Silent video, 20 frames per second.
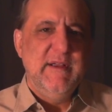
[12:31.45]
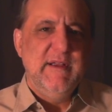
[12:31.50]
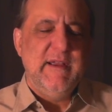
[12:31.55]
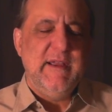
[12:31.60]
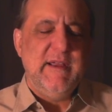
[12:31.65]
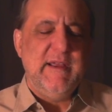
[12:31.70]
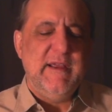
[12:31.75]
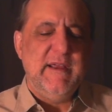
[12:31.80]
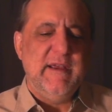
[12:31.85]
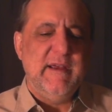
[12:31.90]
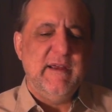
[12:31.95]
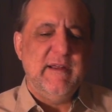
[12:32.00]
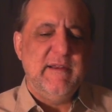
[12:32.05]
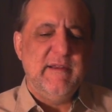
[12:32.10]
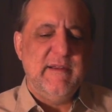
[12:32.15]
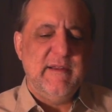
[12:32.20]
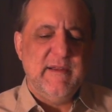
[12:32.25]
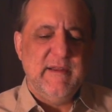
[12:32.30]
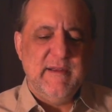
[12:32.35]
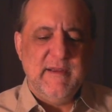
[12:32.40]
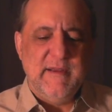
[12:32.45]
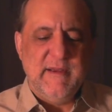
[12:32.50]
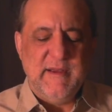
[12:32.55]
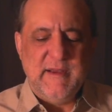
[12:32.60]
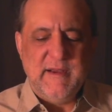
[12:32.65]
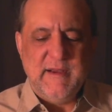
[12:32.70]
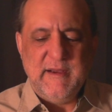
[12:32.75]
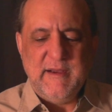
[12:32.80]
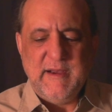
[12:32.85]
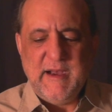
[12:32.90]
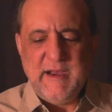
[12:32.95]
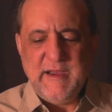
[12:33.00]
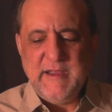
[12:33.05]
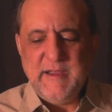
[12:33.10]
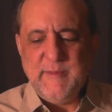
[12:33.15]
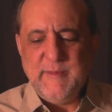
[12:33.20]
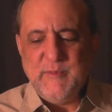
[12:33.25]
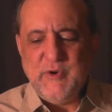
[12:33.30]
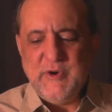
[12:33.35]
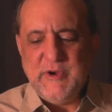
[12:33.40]
and I
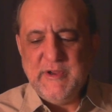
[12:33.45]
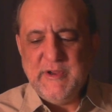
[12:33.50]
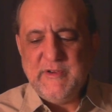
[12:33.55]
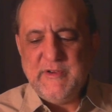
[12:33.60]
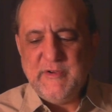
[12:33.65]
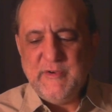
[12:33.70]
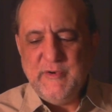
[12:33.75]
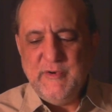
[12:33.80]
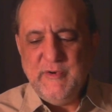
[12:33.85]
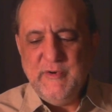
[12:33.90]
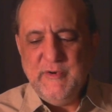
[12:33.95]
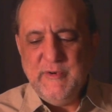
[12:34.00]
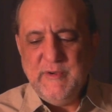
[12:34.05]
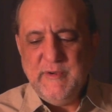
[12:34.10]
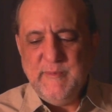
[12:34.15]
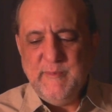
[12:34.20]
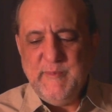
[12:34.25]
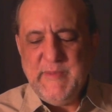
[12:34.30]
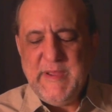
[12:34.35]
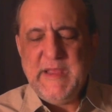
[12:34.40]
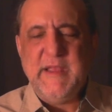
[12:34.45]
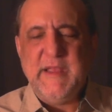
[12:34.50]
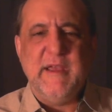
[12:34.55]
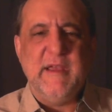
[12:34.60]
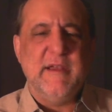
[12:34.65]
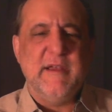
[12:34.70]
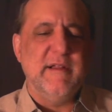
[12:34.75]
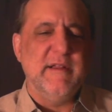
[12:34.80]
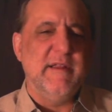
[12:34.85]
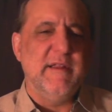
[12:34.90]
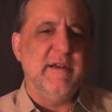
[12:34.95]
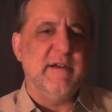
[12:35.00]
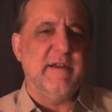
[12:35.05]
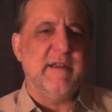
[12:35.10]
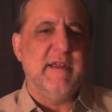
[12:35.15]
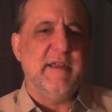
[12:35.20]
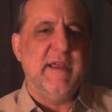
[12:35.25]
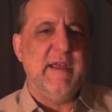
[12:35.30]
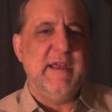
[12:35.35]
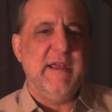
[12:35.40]
am going to make a clear
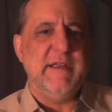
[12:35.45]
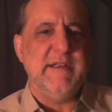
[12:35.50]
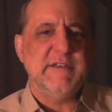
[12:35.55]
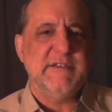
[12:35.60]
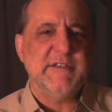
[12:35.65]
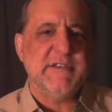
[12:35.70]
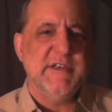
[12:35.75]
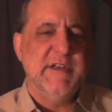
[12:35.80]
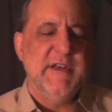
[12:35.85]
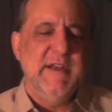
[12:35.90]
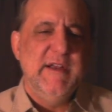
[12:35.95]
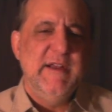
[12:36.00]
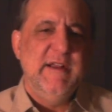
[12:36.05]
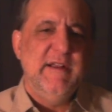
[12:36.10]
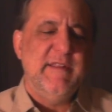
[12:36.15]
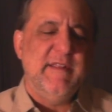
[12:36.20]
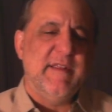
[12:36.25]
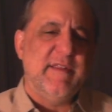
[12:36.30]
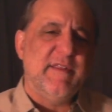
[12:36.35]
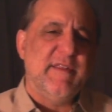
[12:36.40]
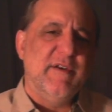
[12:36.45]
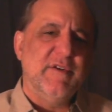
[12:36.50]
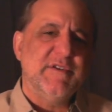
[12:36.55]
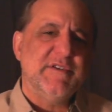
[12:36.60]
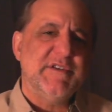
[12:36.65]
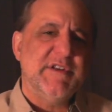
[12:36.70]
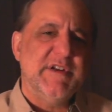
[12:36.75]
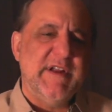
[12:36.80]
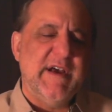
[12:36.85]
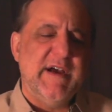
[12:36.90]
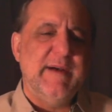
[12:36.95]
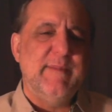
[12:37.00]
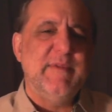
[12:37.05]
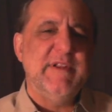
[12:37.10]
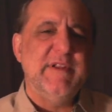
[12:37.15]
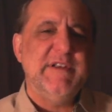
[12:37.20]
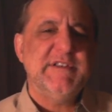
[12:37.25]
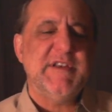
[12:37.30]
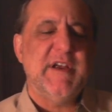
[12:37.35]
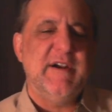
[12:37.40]
case that those
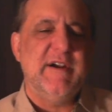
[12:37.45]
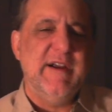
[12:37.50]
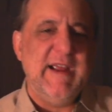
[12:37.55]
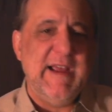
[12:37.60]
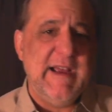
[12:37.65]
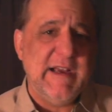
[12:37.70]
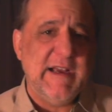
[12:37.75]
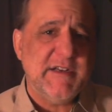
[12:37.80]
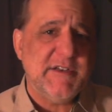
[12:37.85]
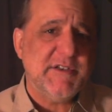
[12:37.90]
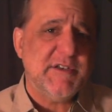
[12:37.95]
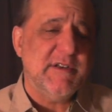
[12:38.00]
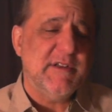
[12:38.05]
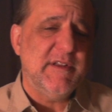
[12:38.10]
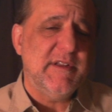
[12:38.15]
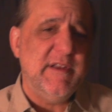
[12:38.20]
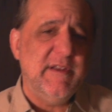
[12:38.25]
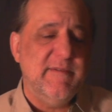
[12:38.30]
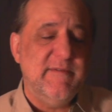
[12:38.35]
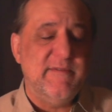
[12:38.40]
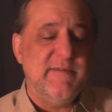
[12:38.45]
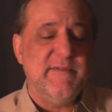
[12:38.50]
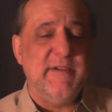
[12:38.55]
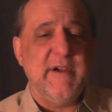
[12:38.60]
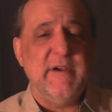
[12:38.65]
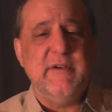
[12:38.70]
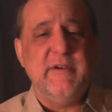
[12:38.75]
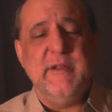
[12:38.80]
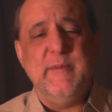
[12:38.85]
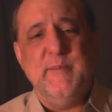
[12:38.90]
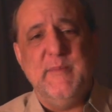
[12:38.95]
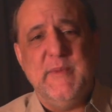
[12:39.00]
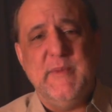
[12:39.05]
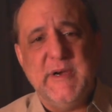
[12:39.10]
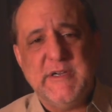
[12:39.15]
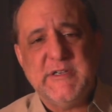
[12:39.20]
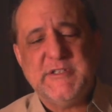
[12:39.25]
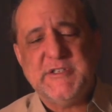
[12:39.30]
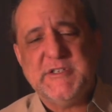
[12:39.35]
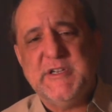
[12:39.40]
anomalies are actually very
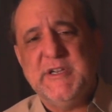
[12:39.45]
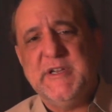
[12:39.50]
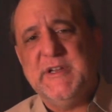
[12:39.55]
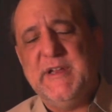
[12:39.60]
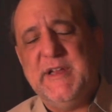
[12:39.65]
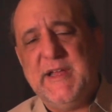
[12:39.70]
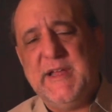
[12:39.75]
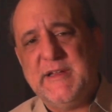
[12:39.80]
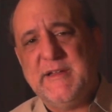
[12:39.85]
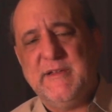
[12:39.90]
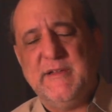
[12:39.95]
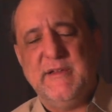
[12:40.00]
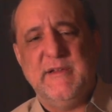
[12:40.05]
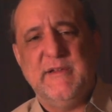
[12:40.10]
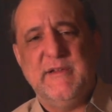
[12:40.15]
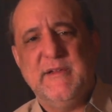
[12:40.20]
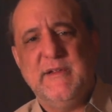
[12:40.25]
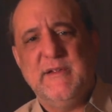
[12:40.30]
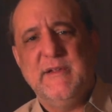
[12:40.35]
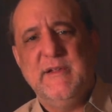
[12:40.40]
much connected